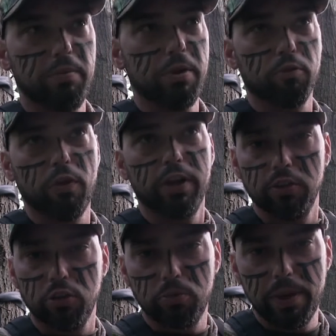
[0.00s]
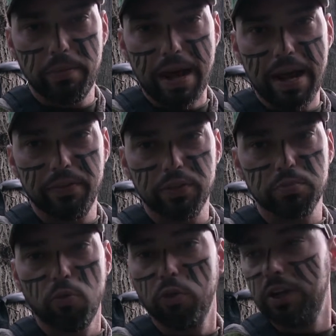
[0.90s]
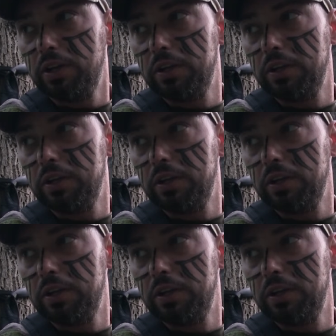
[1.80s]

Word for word: We were running a little bit behind this morning,